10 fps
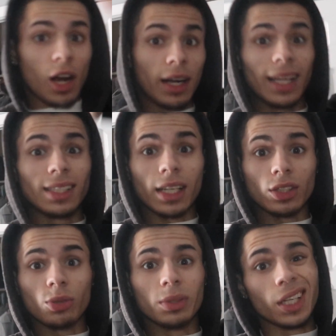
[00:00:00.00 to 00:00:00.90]
Alright guys, I
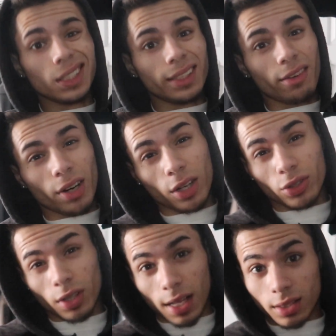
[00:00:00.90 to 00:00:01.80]
got super lazy, never
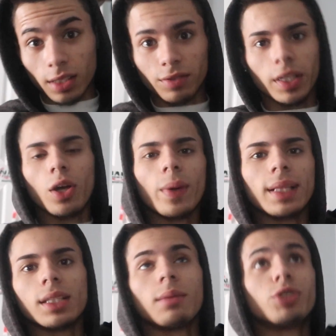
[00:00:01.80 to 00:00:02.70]
outro last night's video. We
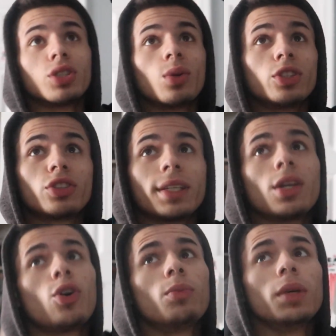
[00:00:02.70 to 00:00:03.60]
ended up just going
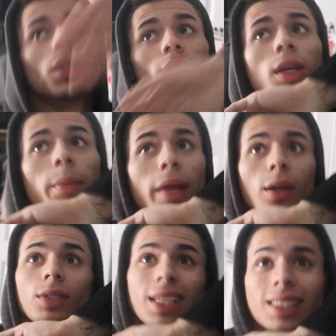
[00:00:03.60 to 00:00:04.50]
straight home. But
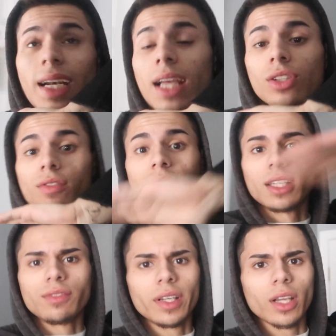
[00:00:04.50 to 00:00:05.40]
anyways, that's gonna end off
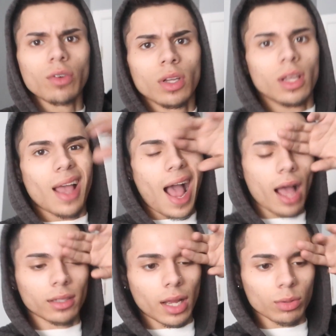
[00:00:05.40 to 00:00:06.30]
today's video.
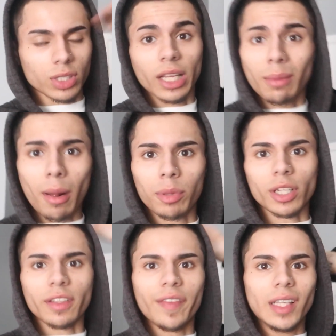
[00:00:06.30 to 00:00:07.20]
I was thinking about
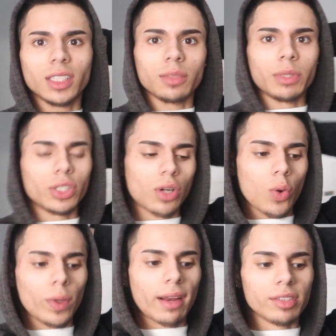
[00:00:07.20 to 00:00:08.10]
blurring the faces, but you
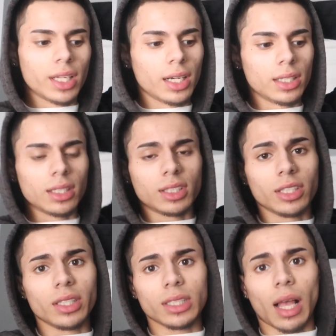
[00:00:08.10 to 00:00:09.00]
know, we never did anything
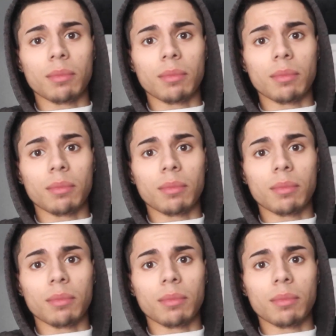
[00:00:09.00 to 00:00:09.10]
serious.